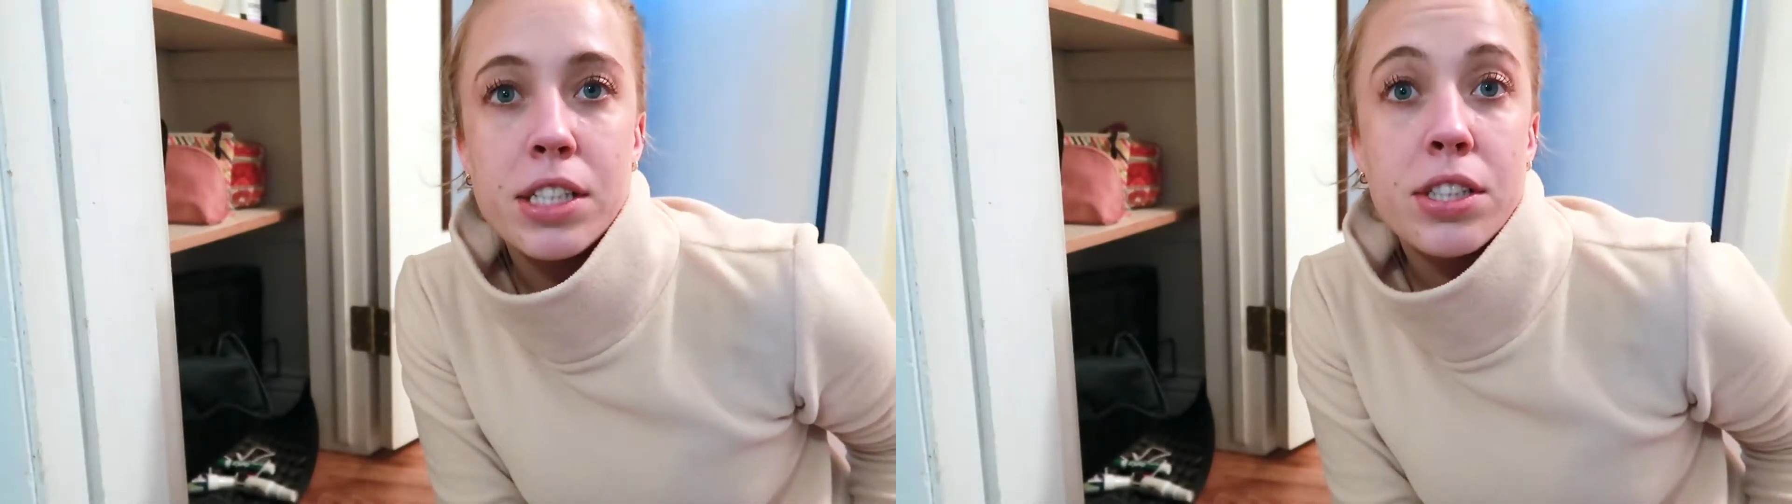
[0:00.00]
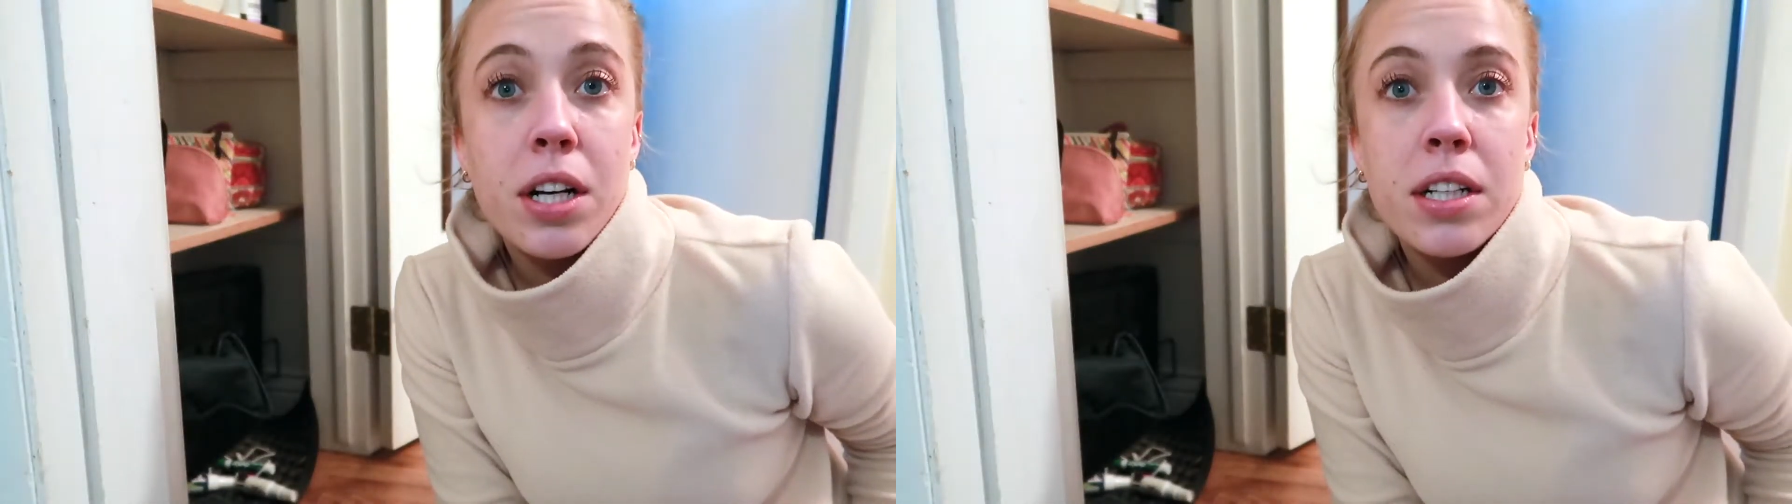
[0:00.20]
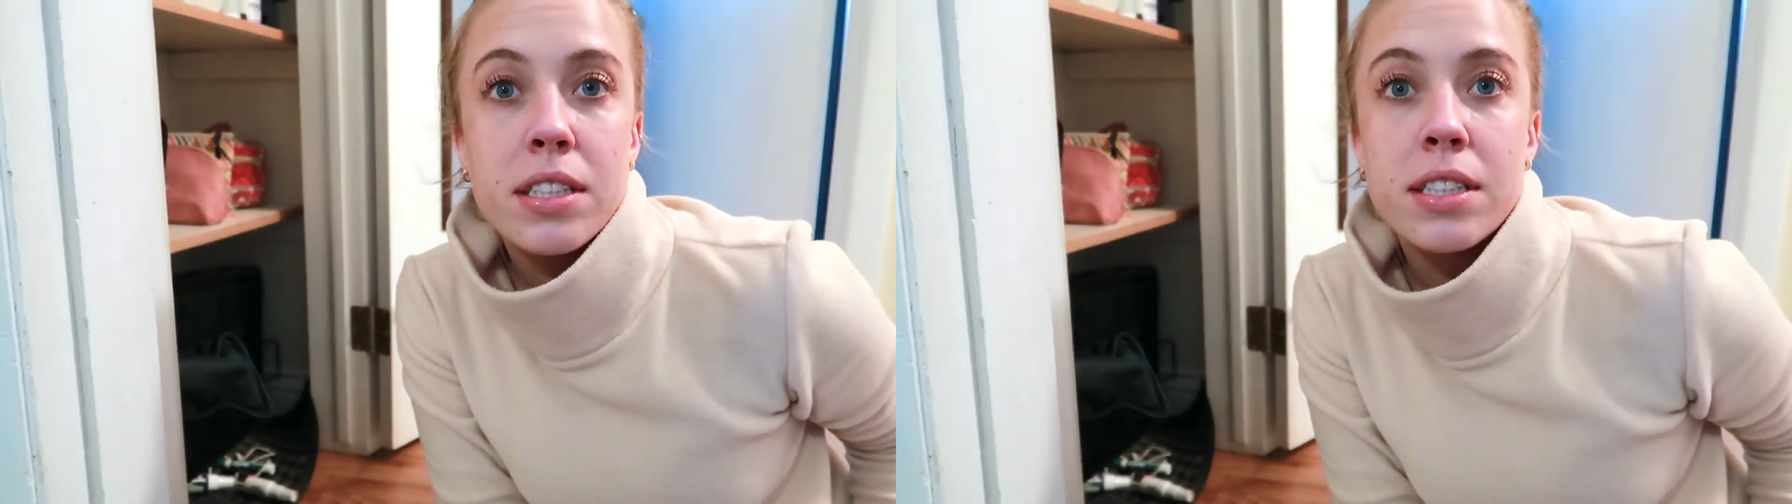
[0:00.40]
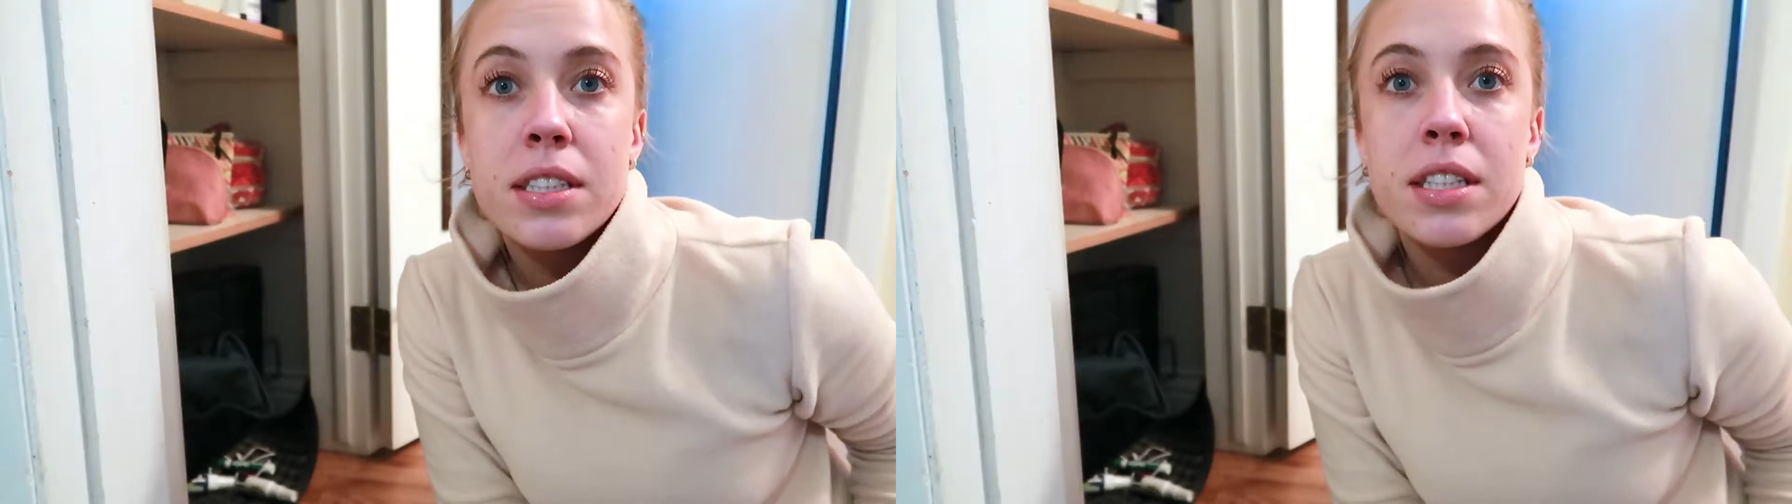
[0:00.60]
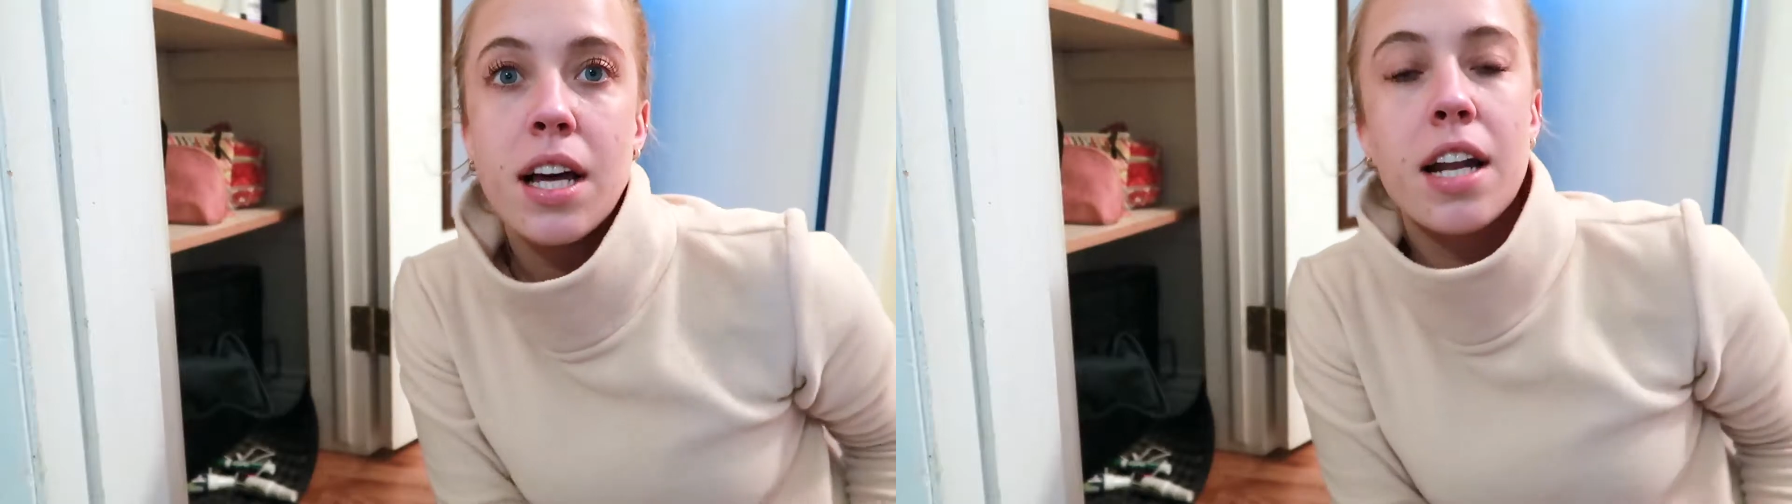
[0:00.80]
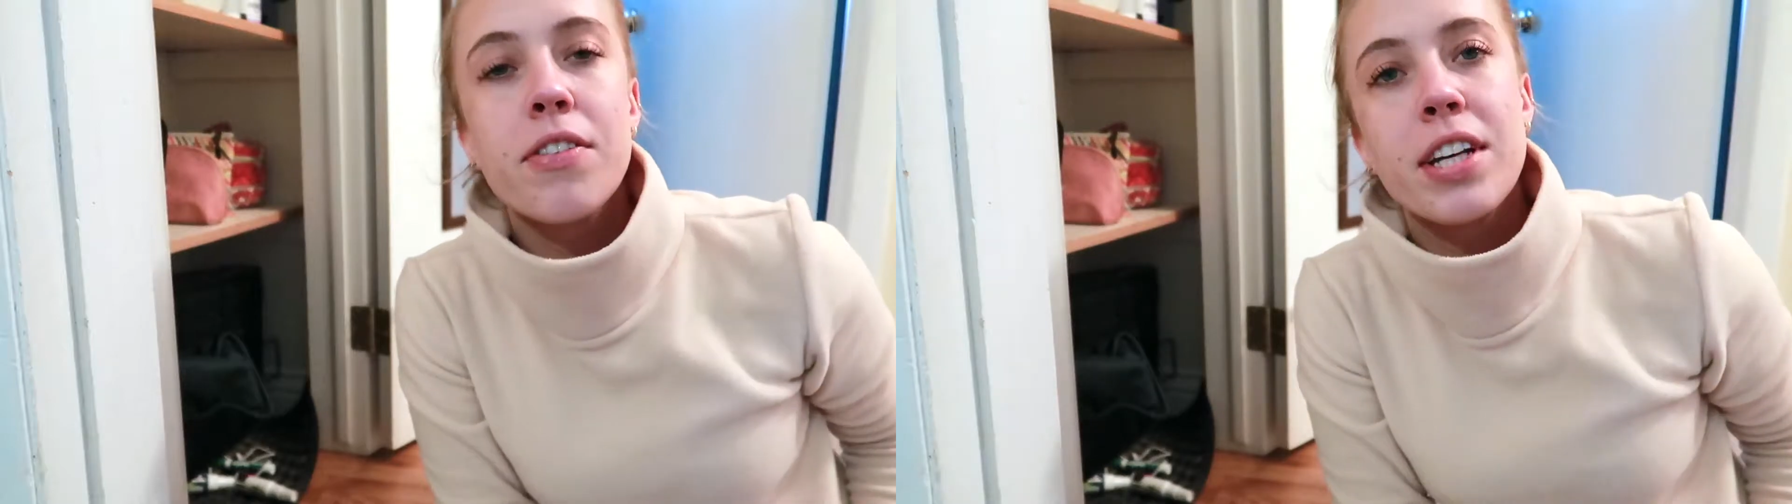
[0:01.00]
to start since a lot of